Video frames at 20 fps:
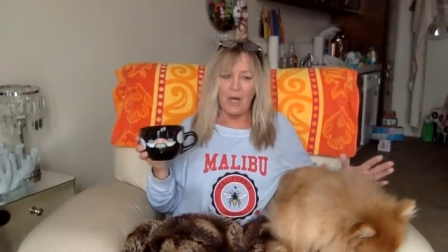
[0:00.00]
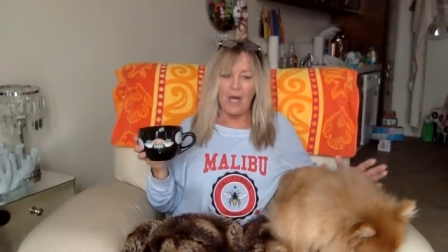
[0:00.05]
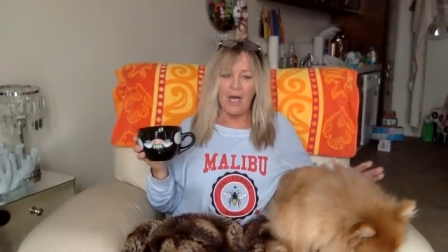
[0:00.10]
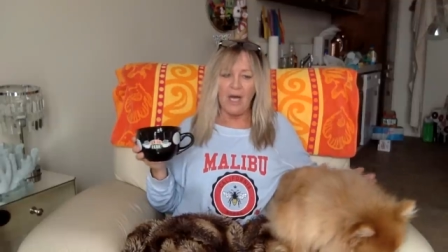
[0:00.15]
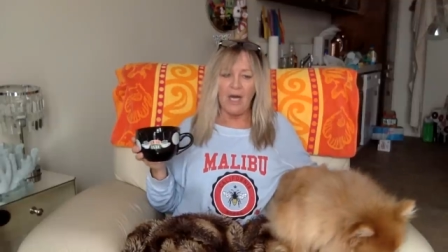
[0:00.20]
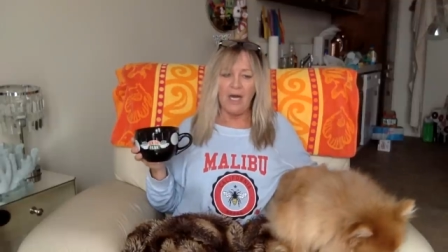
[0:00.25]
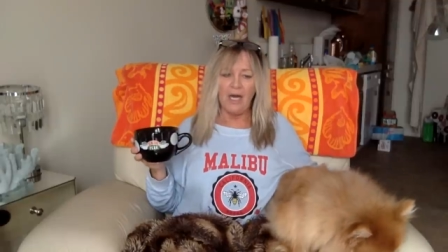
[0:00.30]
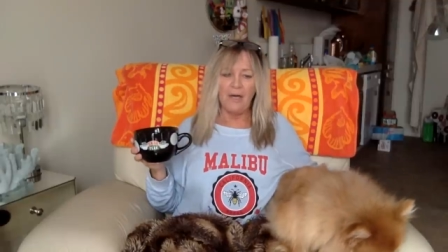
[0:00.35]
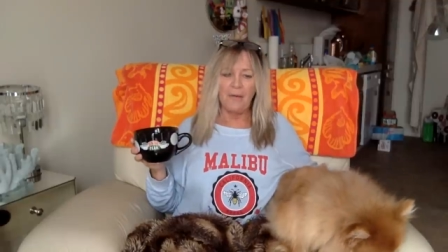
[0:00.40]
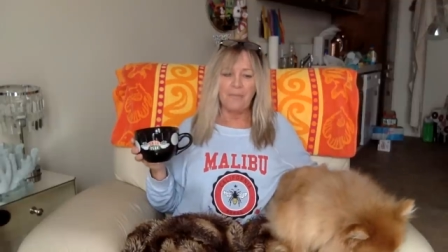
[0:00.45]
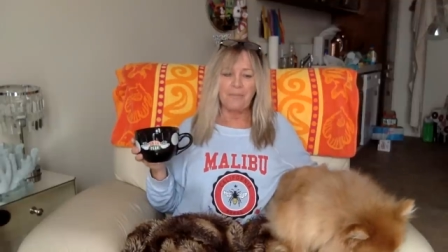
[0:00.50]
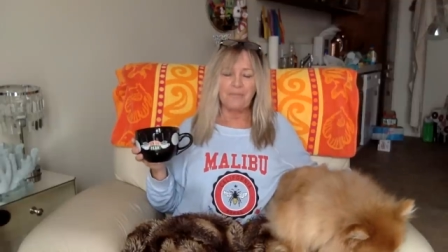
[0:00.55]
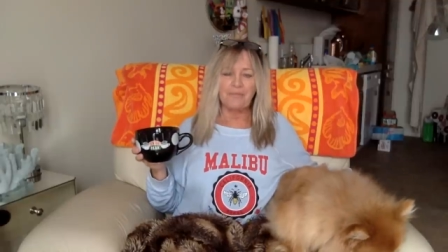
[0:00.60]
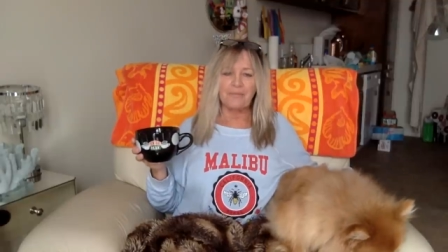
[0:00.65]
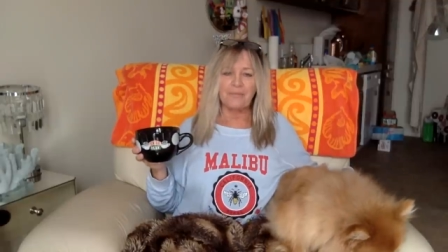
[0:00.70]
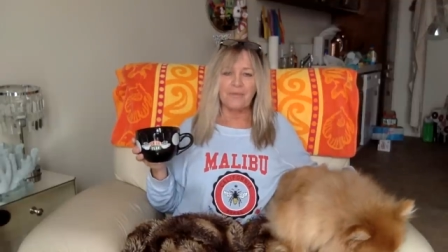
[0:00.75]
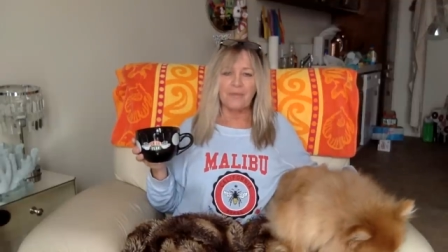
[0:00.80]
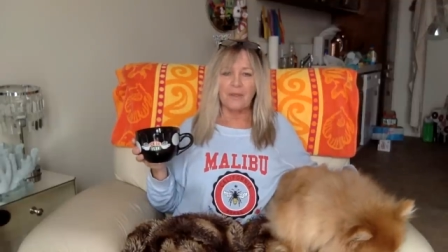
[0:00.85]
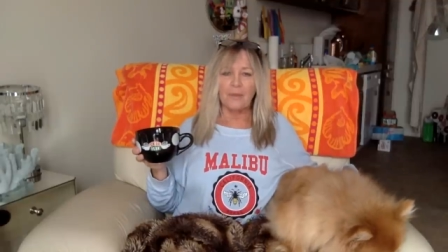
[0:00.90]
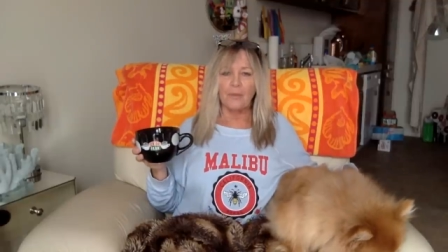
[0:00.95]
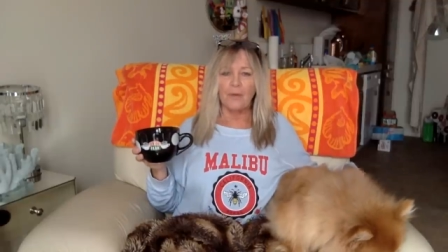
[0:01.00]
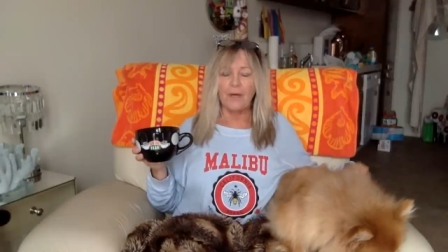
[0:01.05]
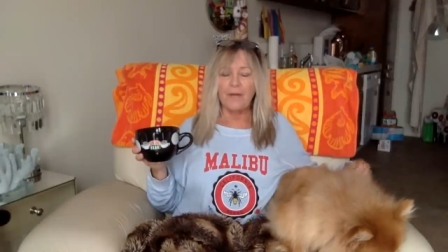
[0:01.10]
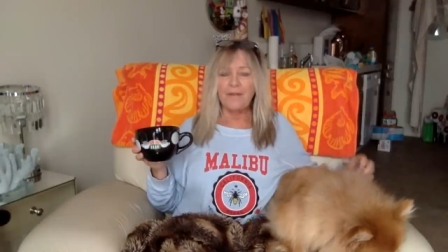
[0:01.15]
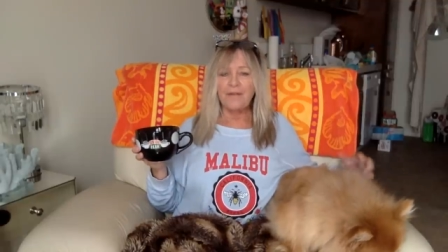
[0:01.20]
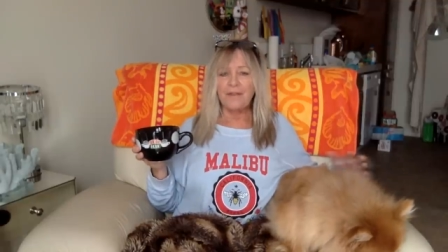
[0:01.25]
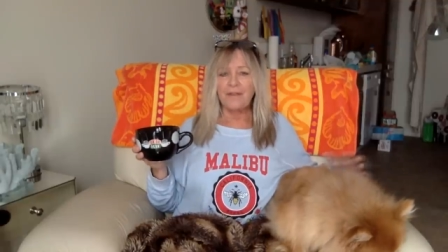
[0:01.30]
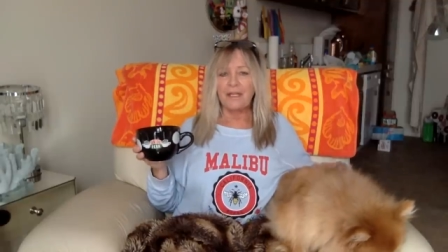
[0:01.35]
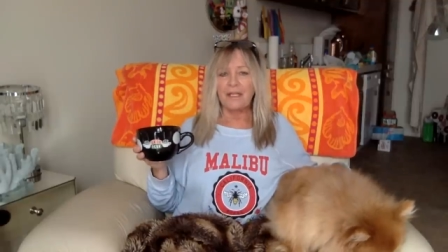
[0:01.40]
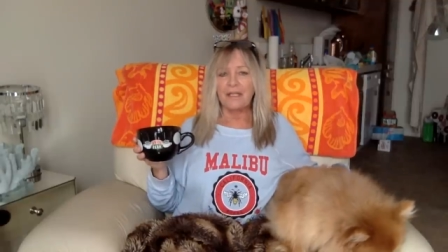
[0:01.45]
Um,
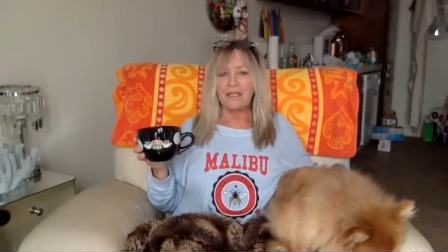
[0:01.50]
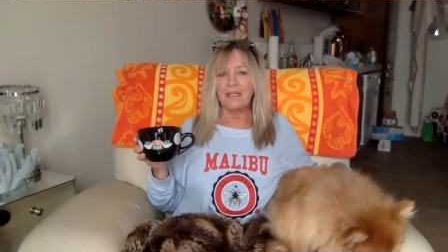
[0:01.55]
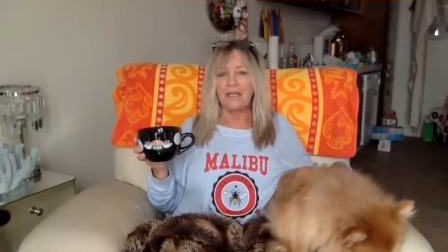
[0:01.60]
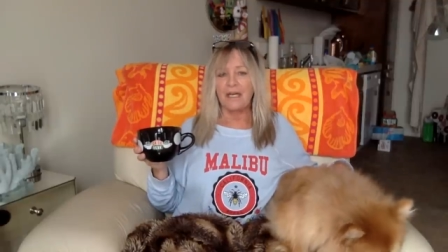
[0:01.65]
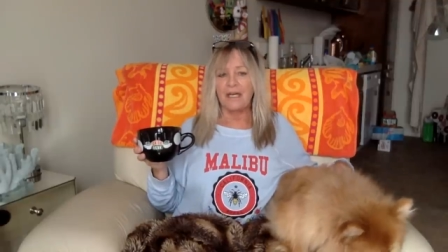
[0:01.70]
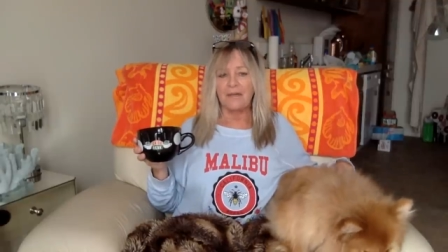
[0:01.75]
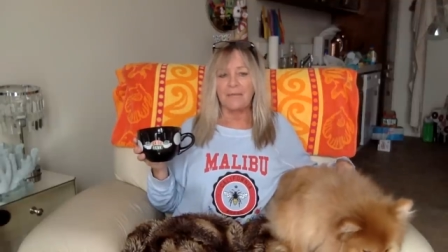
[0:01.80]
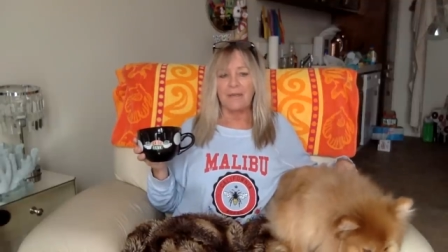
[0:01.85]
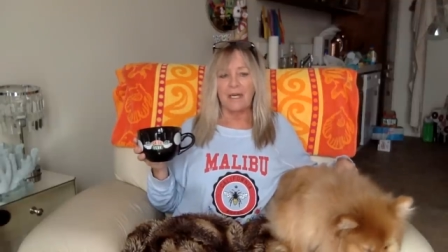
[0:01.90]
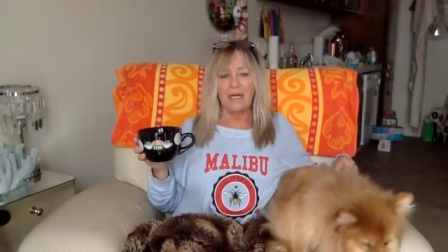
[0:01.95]
one thing um,